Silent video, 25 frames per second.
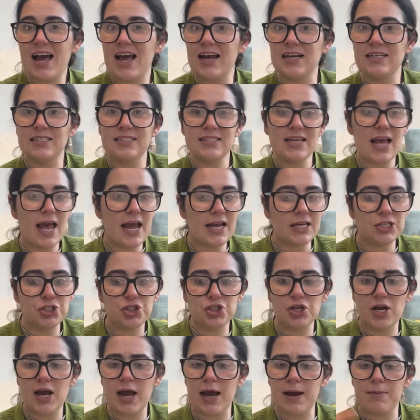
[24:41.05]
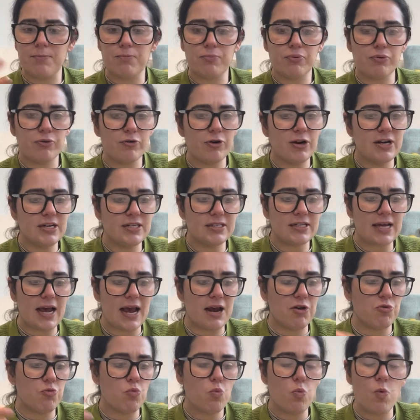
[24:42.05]
and texture and print
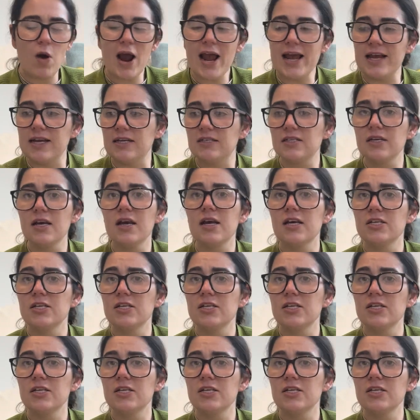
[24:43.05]
and weight